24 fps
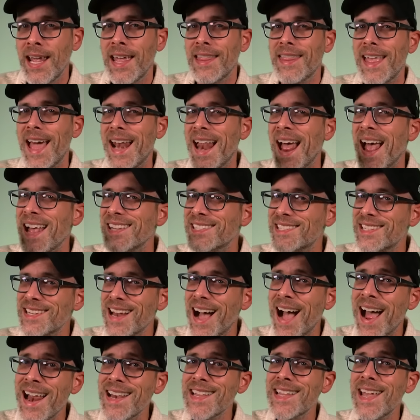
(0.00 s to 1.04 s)
that has
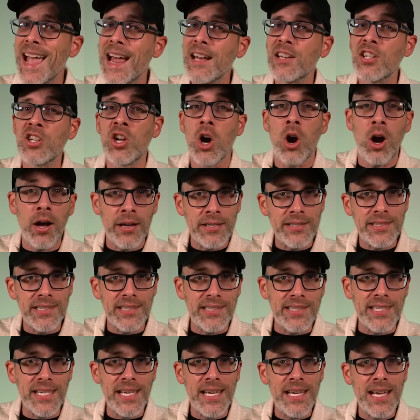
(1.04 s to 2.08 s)
not yet gone to
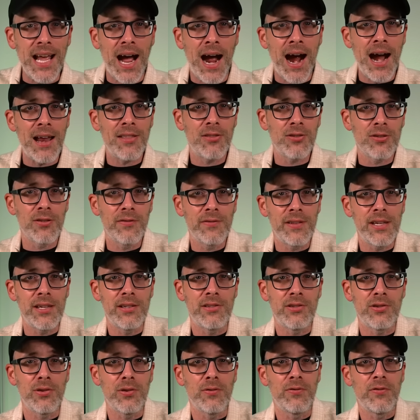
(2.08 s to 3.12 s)
see either of
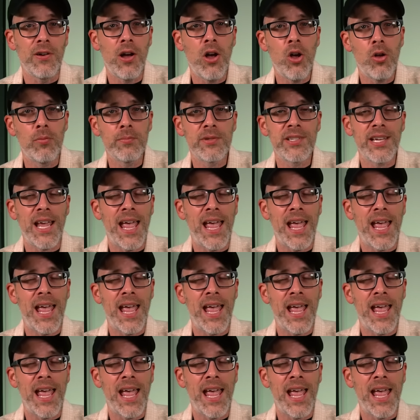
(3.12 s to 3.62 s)
these two films.